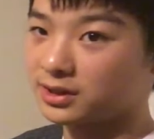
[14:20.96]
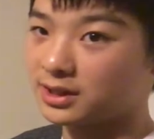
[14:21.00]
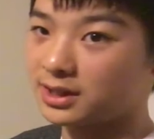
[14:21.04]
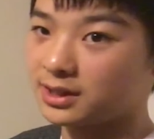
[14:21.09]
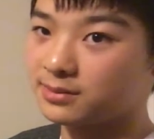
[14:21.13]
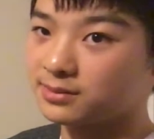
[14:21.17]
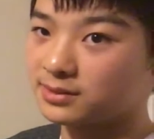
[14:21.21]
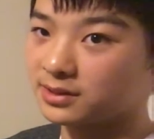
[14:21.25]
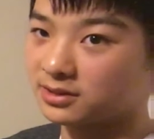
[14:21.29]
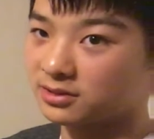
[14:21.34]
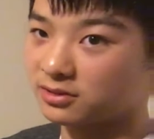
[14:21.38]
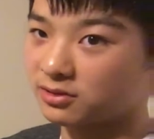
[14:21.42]

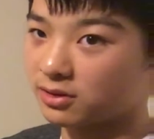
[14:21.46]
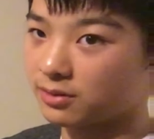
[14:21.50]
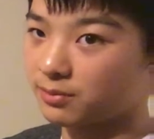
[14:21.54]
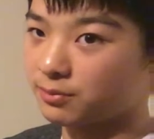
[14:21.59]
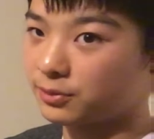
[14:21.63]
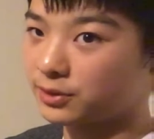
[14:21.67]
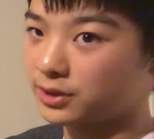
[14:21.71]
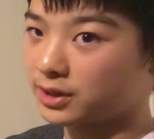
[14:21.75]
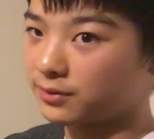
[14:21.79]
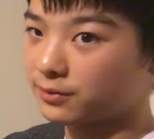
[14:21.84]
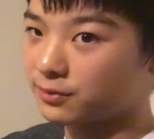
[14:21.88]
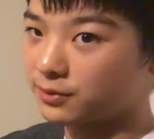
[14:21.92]
keeps his grip
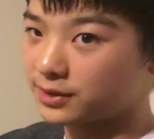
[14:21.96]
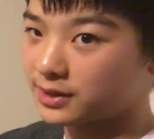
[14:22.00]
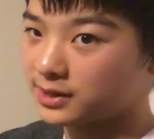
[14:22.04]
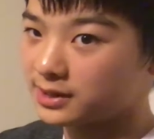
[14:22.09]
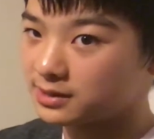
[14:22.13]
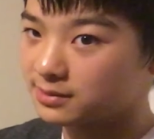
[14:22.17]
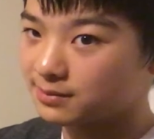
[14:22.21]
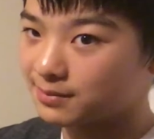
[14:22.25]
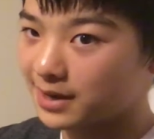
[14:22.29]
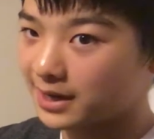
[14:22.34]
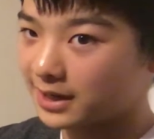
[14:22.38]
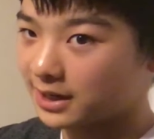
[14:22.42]
whenever
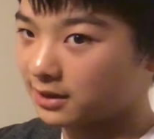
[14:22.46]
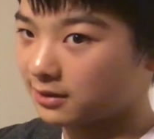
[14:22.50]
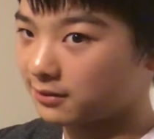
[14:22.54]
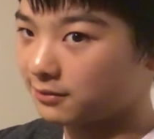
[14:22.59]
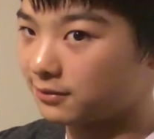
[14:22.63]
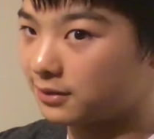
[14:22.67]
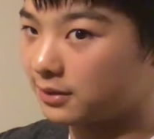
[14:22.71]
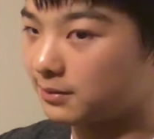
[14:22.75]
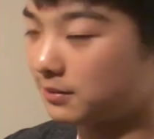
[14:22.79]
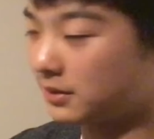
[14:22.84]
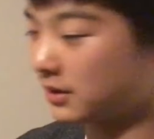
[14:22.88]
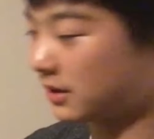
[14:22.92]
he's backhand
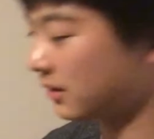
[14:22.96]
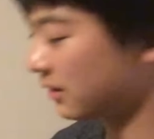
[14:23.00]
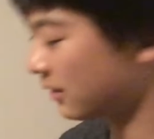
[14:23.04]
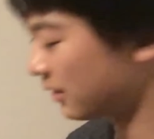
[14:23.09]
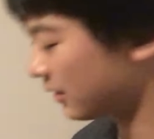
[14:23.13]
flipping.